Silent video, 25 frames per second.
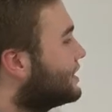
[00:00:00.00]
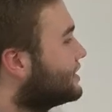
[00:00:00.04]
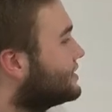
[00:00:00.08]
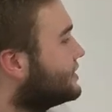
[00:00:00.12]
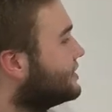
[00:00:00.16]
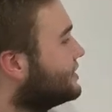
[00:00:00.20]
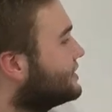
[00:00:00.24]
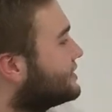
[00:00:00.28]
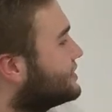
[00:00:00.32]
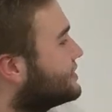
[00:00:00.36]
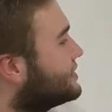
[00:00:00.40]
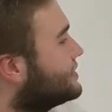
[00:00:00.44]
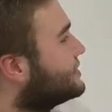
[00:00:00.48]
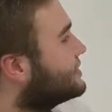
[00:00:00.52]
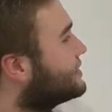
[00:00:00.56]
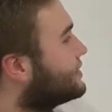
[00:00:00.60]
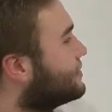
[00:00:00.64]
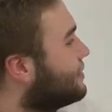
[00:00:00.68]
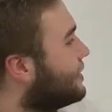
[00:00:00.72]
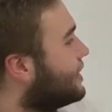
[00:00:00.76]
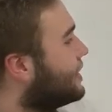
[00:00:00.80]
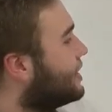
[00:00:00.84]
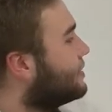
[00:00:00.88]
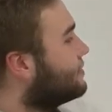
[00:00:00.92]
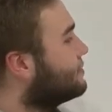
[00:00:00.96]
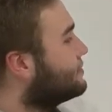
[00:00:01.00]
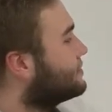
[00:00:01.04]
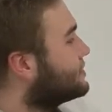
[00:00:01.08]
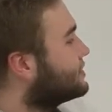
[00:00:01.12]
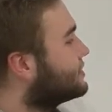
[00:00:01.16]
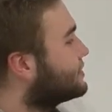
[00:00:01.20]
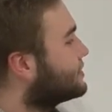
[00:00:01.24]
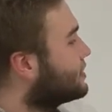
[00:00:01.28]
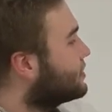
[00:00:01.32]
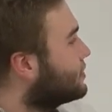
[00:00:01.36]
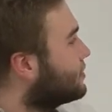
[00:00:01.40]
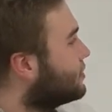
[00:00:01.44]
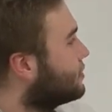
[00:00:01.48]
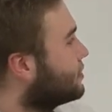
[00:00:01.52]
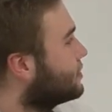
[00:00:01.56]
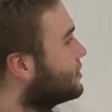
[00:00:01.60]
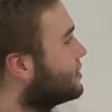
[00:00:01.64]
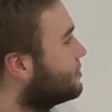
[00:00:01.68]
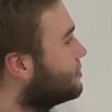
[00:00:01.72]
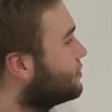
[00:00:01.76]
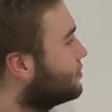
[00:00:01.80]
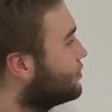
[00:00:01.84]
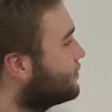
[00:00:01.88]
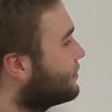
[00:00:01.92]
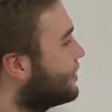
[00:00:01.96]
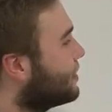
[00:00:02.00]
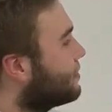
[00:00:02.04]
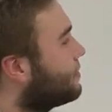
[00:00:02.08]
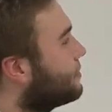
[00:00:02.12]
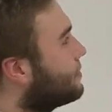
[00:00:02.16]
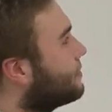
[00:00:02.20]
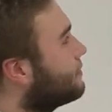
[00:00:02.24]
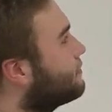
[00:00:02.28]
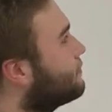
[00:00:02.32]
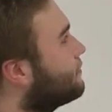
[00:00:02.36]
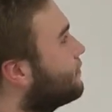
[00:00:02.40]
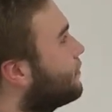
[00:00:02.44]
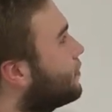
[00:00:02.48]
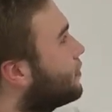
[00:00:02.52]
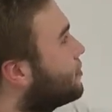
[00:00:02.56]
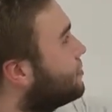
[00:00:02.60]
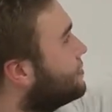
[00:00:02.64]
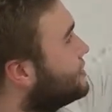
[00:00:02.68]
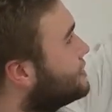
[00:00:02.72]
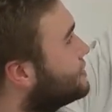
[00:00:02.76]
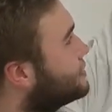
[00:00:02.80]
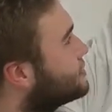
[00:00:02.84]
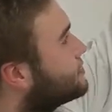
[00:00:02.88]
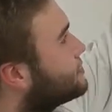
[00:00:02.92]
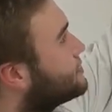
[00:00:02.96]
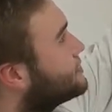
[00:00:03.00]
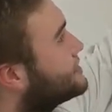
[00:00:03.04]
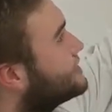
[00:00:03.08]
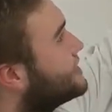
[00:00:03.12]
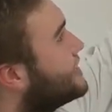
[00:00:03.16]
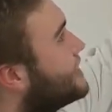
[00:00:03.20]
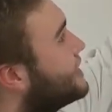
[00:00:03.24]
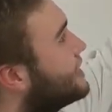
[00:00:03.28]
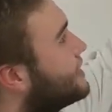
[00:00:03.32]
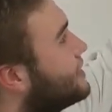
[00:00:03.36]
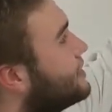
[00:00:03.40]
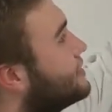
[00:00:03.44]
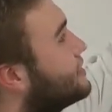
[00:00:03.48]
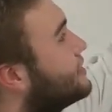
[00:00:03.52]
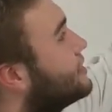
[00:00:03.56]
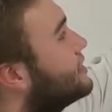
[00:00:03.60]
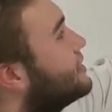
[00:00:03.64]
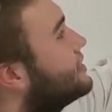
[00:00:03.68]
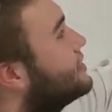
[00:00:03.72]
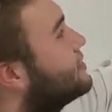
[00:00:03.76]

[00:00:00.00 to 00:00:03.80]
As these cesium atoms move up about 4 meters per second,